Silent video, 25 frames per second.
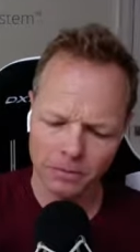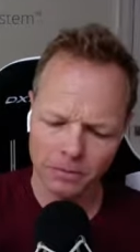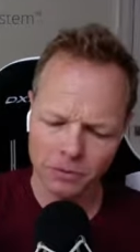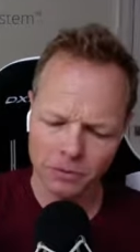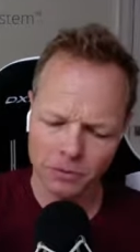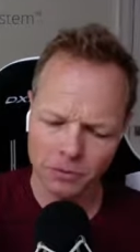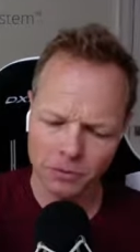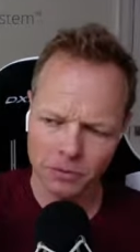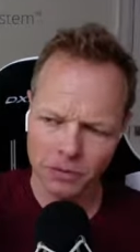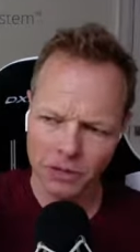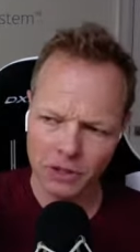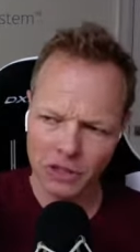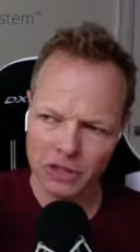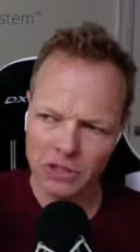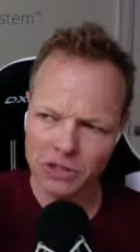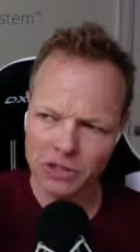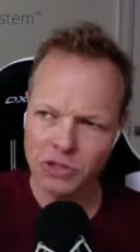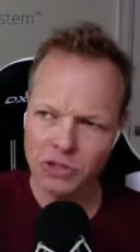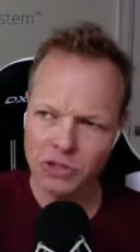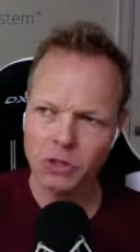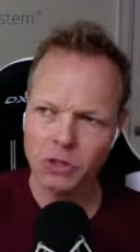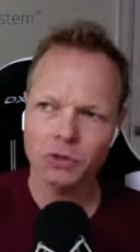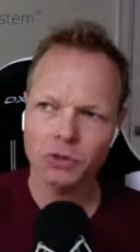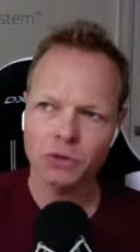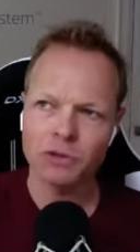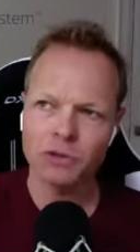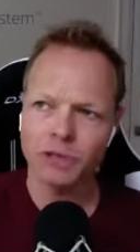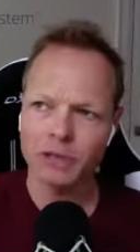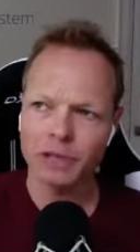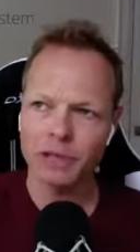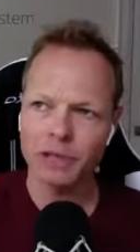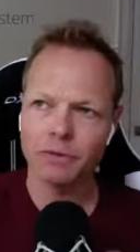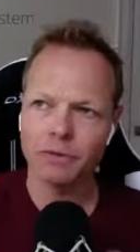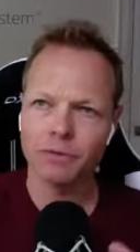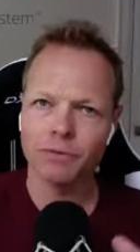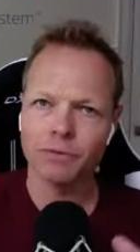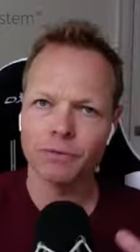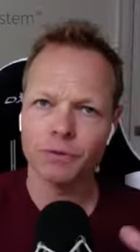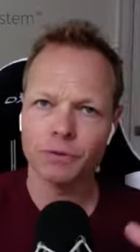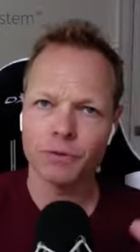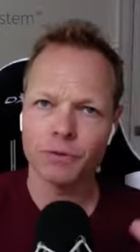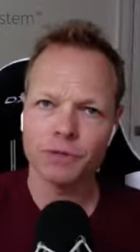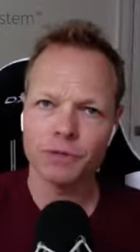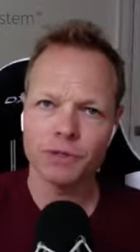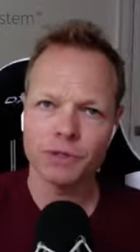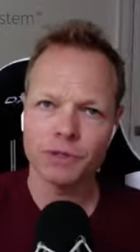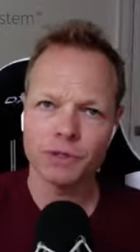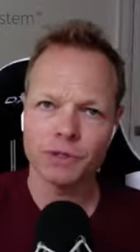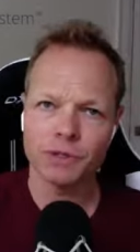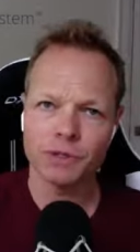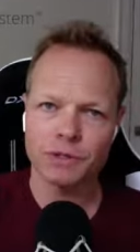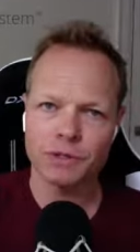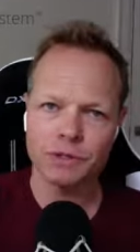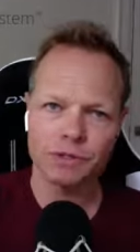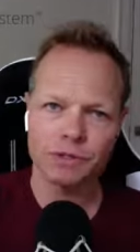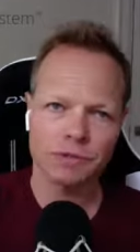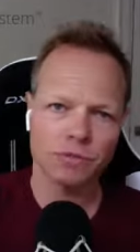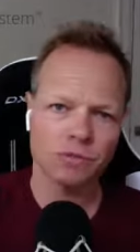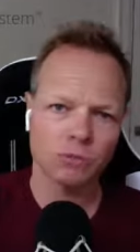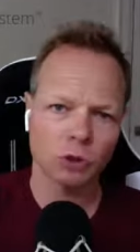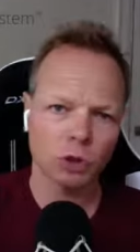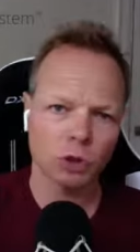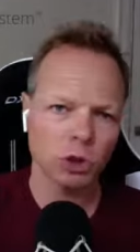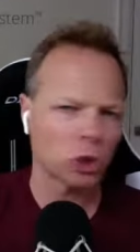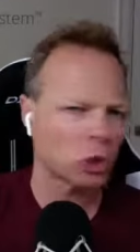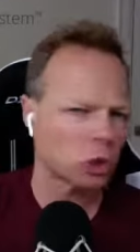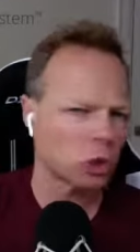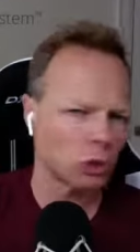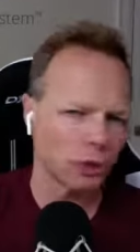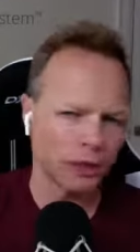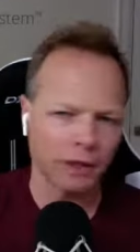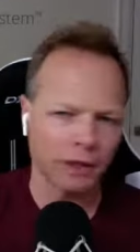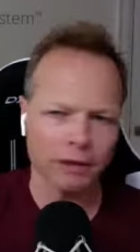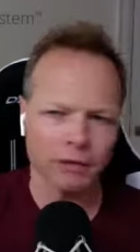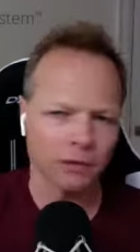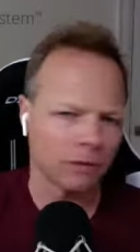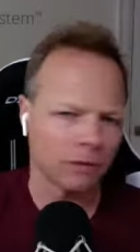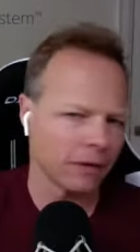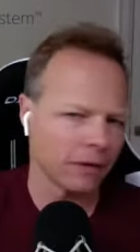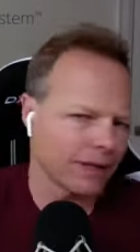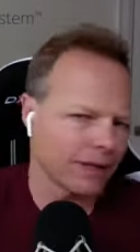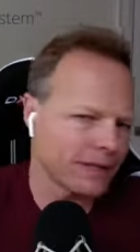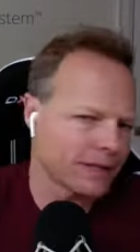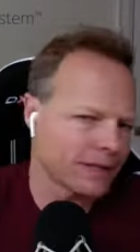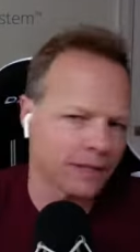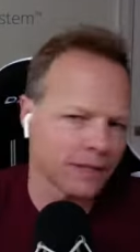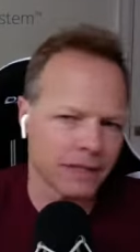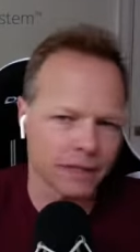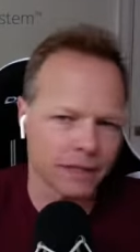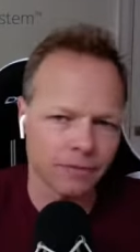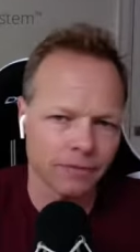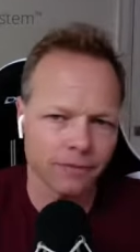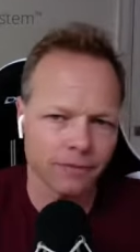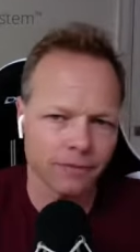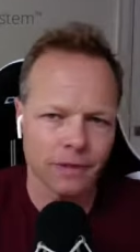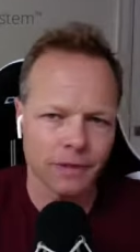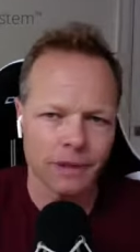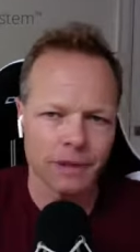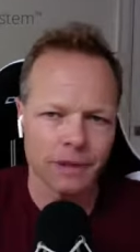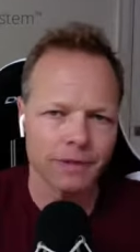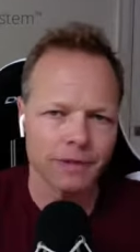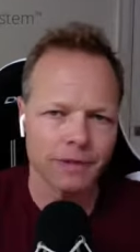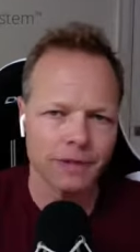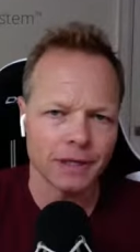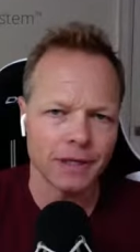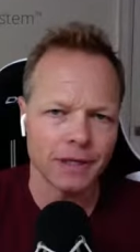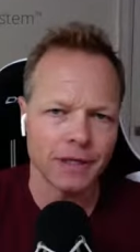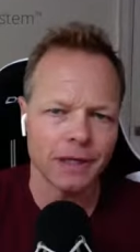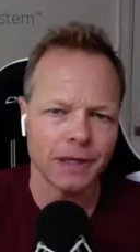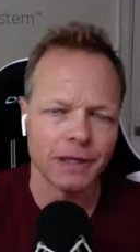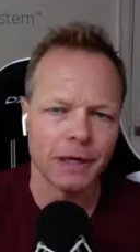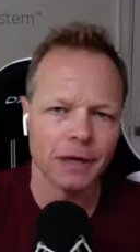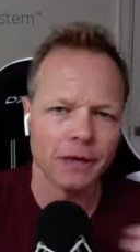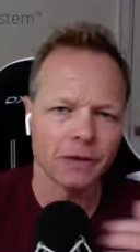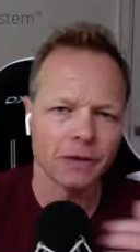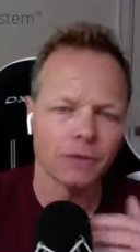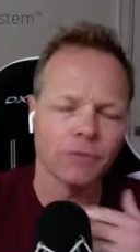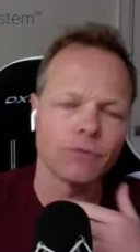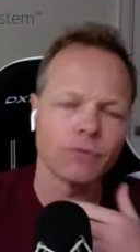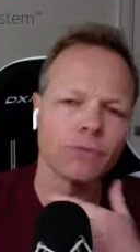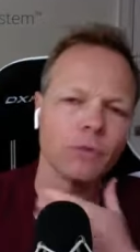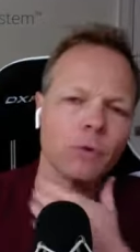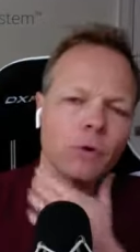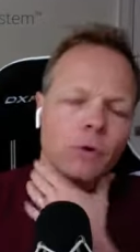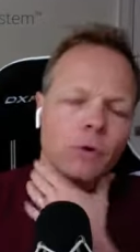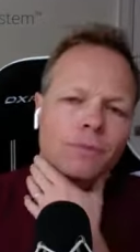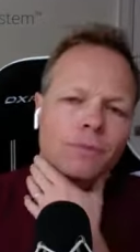sort of consulting versus recurring or licensing fees uh, on the? Four yeah, it